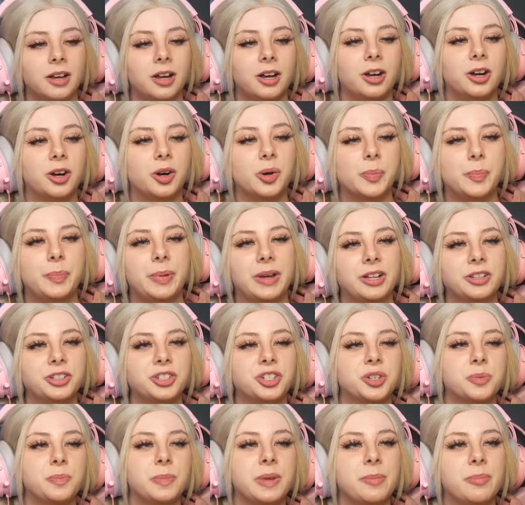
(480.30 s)
Oh,
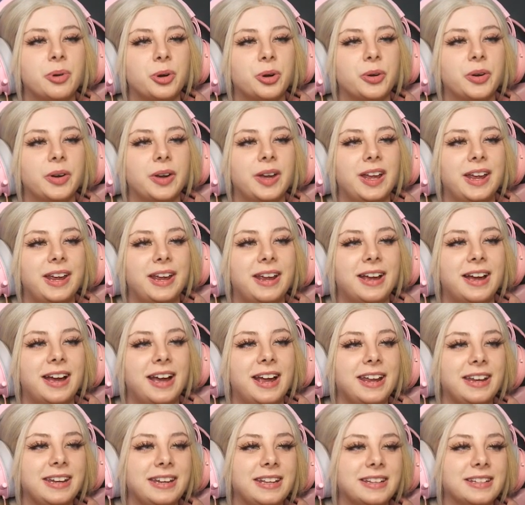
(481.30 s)
Belch me boy,
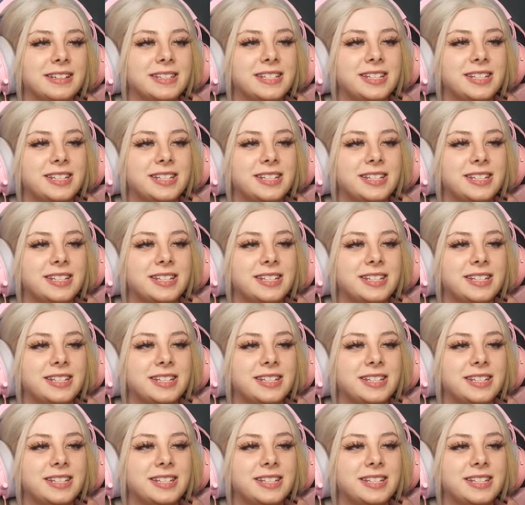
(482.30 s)
I need a